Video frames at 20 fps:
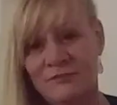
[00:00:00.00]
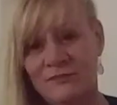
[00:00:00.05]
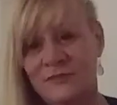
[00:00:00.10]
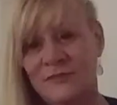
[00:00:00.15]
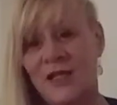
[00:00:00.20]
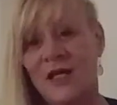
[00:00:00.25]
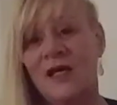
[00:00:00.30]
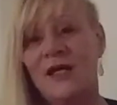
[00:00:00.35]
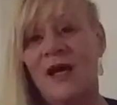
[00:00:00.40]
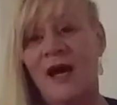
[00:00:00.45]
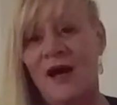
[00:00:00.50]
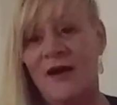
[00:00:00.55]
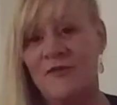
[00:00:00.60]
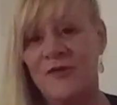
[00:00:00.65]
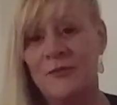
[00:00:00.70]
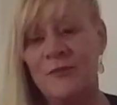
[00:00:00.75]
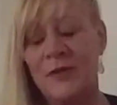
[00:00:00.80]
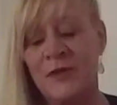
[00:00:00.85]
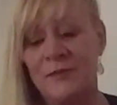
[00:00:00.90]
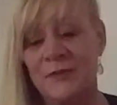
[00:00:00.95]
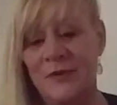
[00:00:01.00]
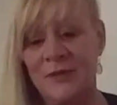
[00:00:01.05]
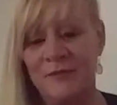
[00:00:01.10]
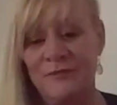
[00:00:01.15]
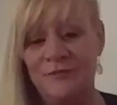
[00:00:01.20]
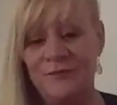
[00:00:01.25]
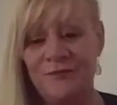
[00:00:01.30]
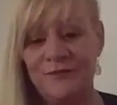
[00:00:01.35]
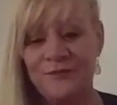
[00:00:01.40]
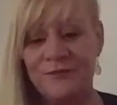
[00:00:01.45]
There you have it, people.
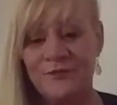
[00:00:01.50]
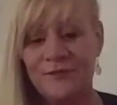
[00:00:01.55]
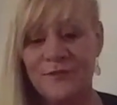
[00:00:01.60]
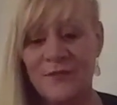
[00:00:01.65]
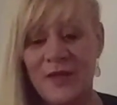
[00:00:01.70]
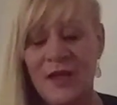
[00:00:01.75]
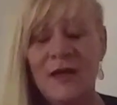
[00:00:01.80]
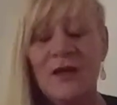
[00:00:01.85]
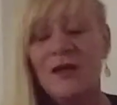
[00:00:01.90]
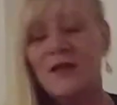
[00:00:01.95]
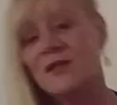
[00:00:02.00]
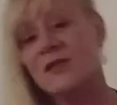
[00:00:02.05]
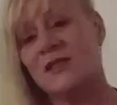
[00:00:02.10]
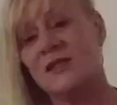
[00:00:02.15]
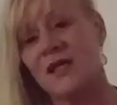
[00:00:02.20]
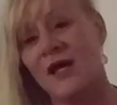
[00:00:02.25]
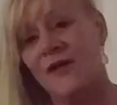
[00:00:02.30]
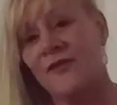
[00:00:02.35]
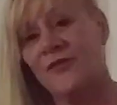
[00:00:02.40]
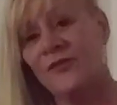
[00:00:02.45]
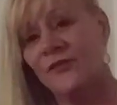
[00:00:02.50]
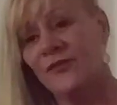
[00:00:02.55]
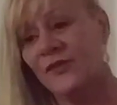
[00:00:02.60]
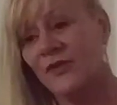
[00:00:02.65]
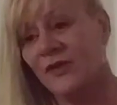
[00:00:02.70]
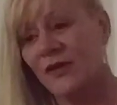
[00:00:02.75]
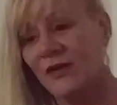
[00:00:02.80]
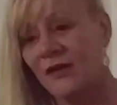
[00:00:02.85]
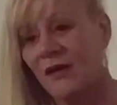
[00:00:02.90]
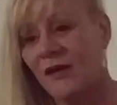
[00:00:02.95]
So,
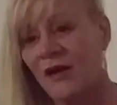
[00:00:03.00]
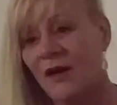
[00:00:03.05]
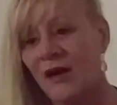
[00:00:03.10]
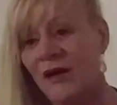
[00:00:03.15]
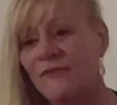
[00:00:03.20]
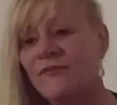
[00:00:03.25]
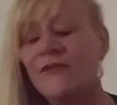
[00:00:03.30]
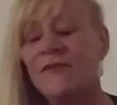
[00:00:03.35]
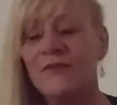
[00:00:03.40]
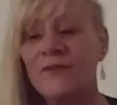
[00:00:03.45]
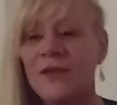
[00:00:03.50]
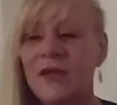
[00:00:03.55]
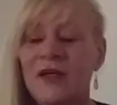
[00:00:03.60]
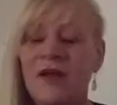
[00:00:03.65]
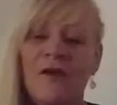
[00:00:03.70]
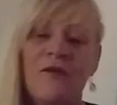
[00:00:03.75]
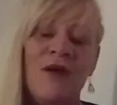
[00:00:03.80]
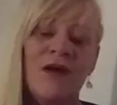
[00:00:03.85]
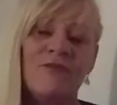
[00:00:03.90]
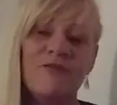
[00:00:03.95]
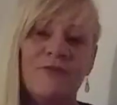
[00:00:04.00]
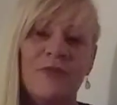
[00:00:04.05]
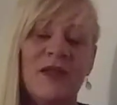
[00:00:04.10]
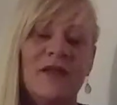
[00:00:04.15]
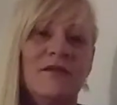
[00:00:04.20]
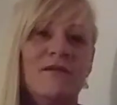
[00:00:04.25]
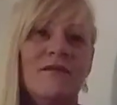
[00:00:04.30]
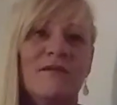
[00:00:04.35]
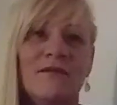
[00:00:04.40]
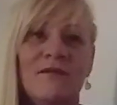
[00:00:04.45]
you know, I've
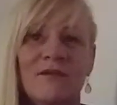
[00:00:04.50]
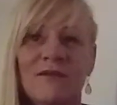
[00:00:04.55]
been,